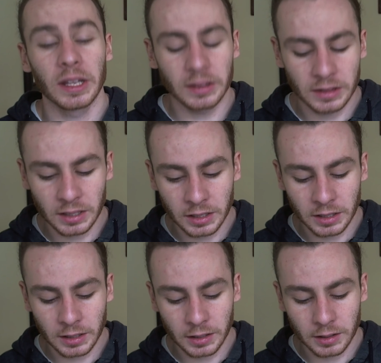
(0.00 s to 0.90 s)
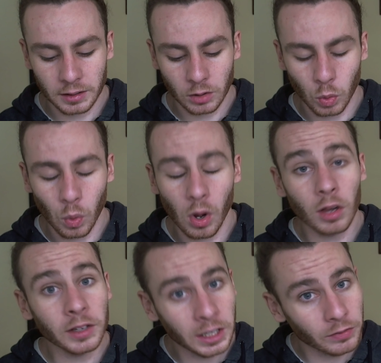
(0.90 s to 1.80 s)
the
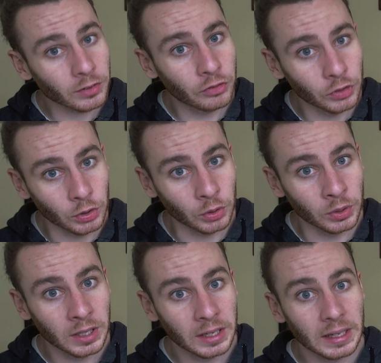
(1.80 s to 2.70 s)
quality of the food,